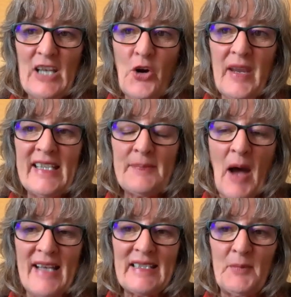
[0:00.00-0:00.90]
So
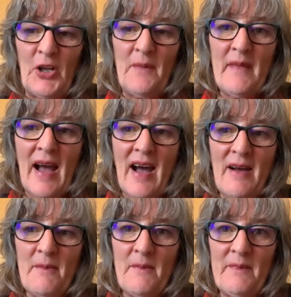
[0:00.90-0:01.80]
it's possible.
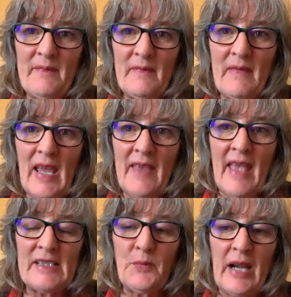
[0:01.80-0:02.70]
And
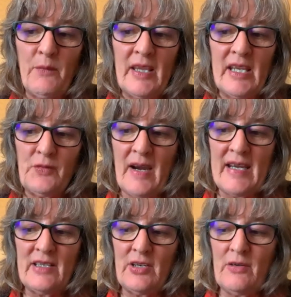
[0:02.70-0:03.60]
that's what I really
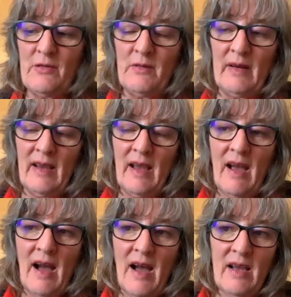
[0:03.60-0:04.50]
try to,
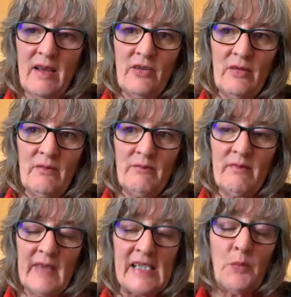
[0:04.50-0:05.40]

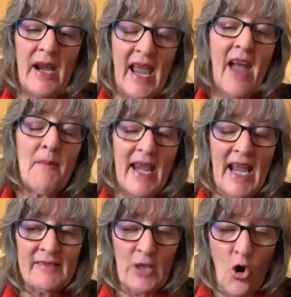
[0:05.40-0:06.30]
that's why I have
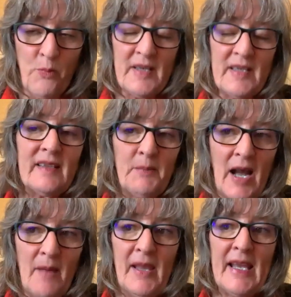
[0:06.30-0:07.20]
my house open to
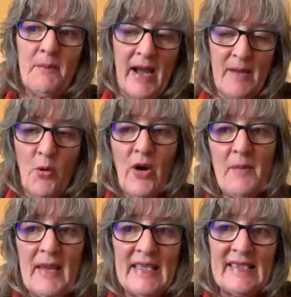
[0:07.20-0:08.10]
the public by
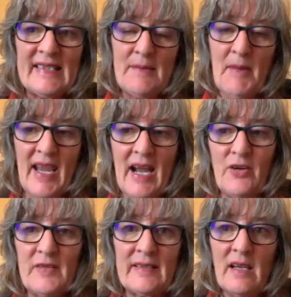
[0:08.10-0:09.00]
appointment to see my
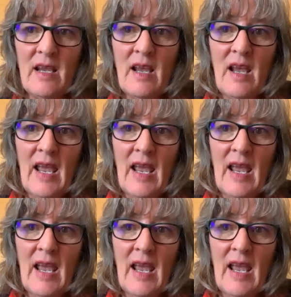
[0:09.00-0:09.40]
house.